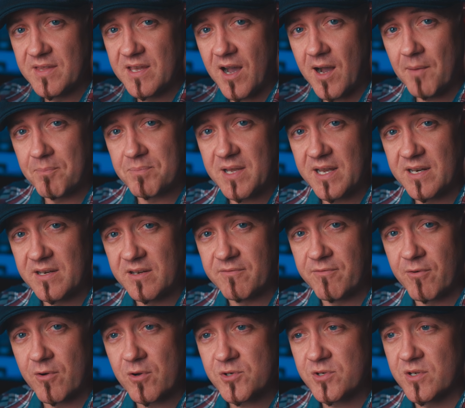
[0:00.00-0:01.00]
the updated
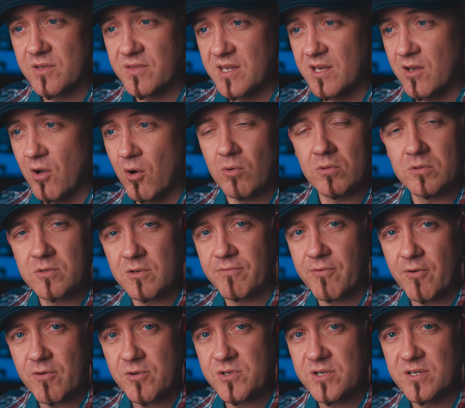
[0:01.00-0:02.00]
version. The older
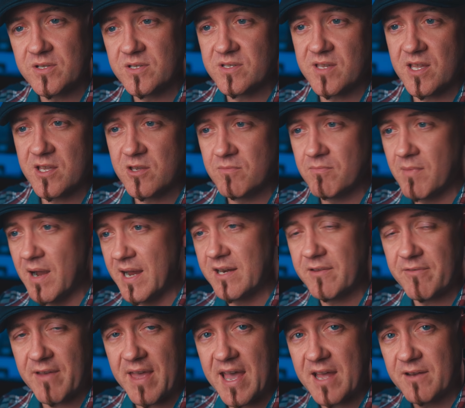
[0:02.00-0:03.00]
versions that you might
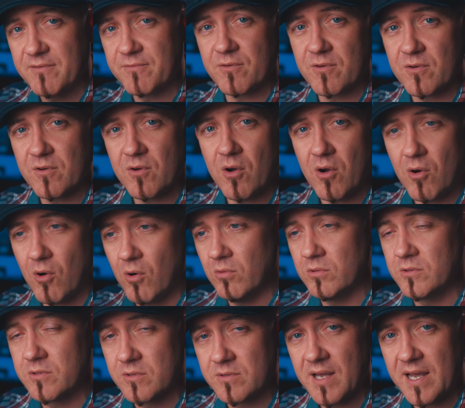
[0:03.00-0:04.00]
have had for
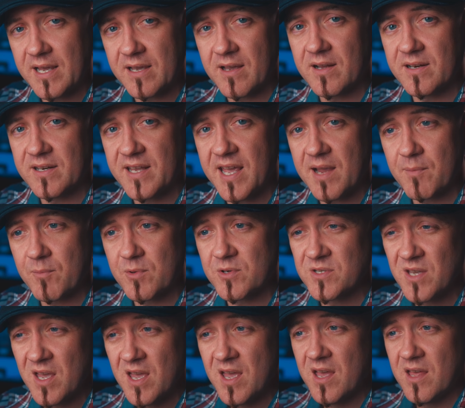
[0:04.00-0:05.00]
older Nikon cameras,